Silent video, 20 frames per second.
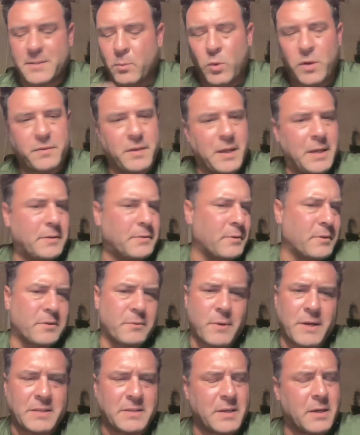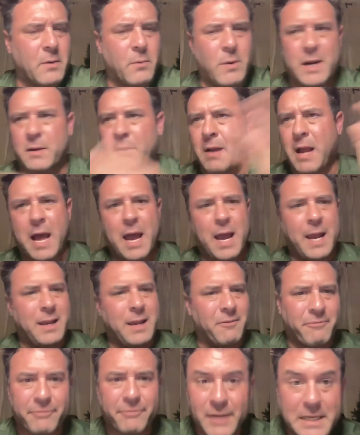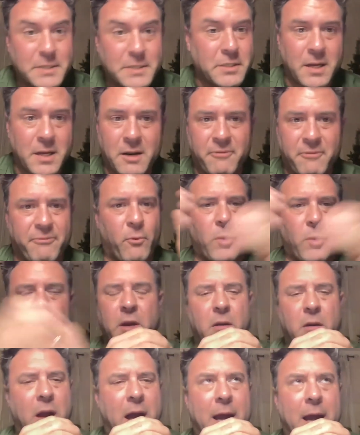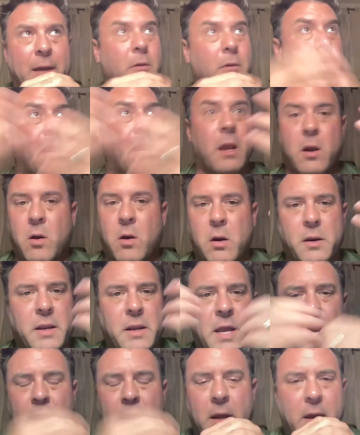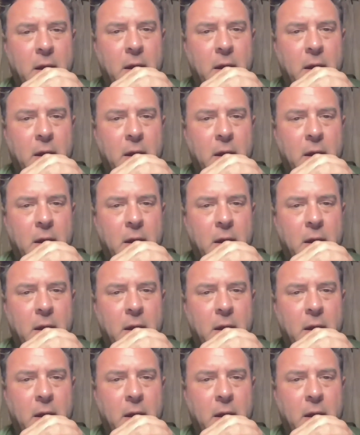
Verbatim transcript: And with interest rates at a record high, inflation at a 40-year high, credit card debt,